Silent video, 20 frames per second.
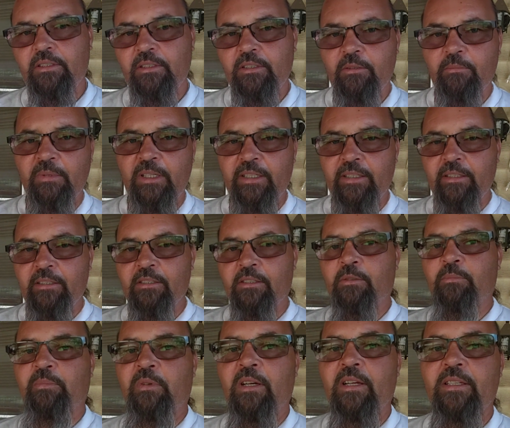you might get a
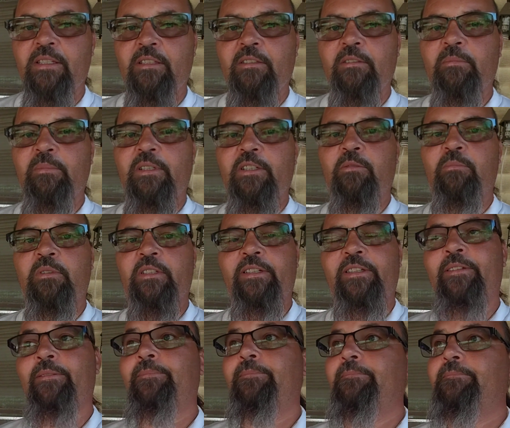surprise in the mail,
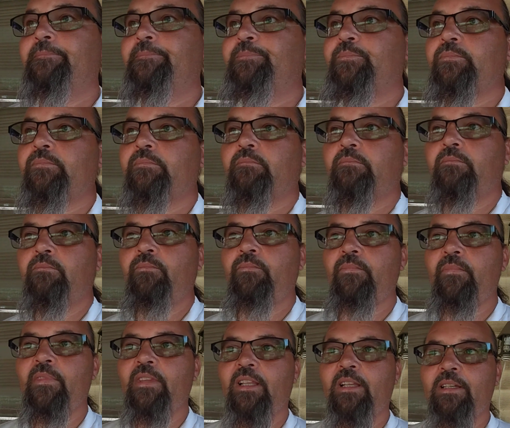buddy.
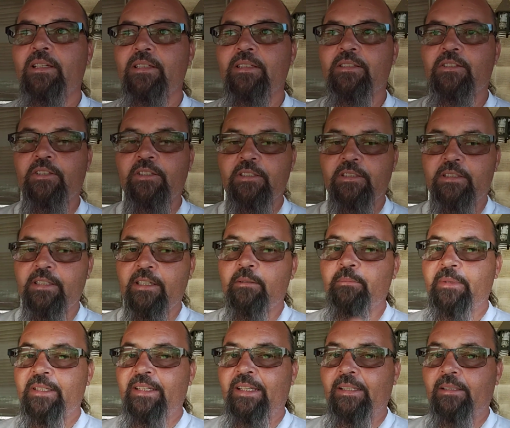It's going to take a
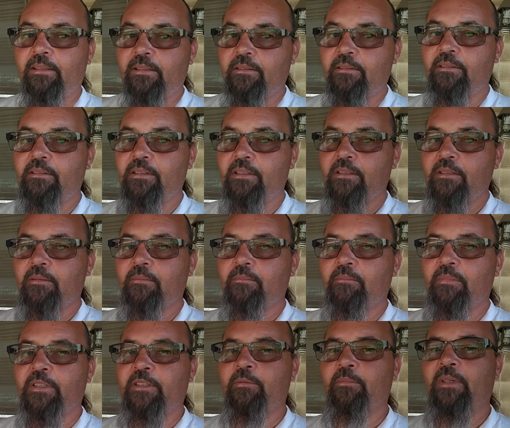minute,
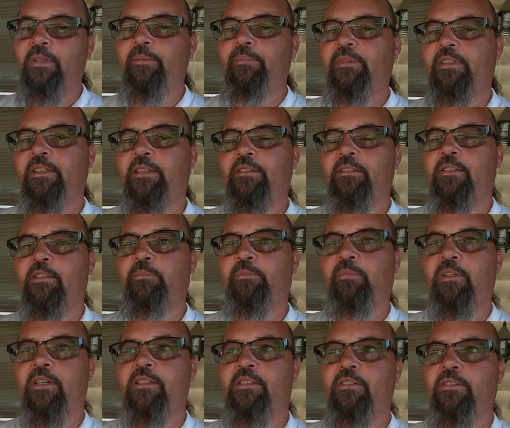but you might get a
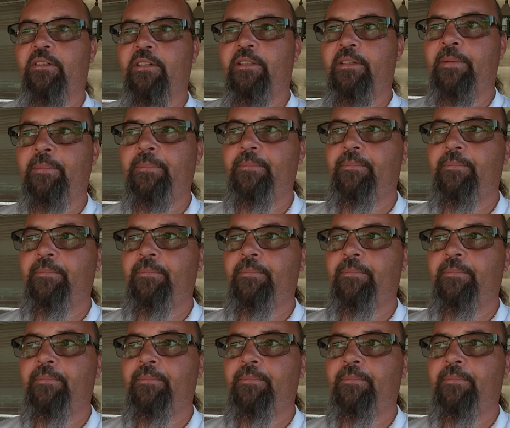surprise, okay?